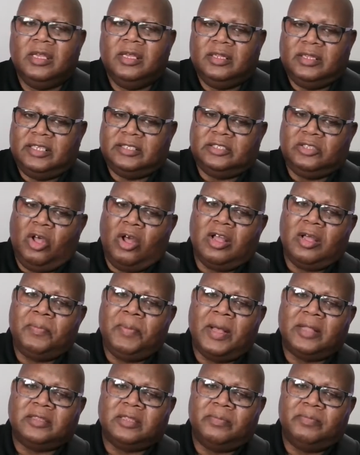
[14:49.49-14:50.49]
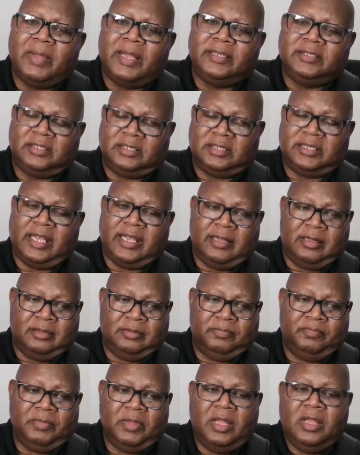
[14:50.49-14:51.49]
Let's talk about the major
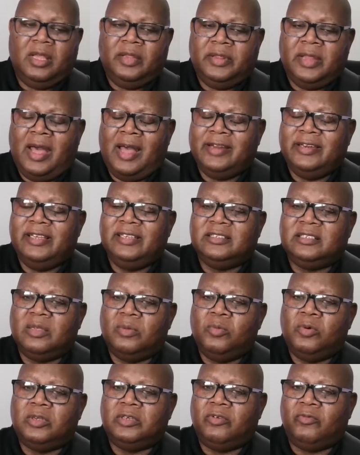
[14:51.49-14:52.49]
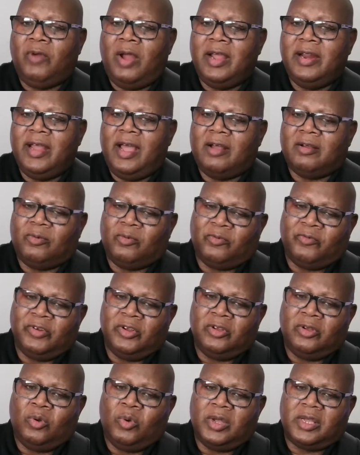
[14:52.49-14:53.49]
scale. Now, I need someone to write out
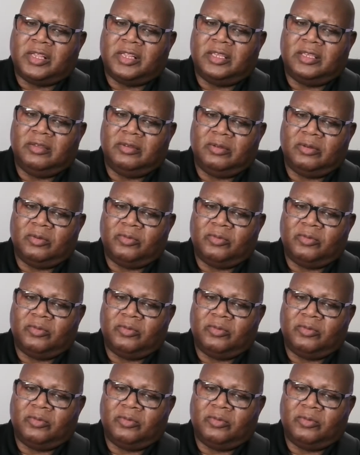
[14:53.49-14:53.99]
real quickly,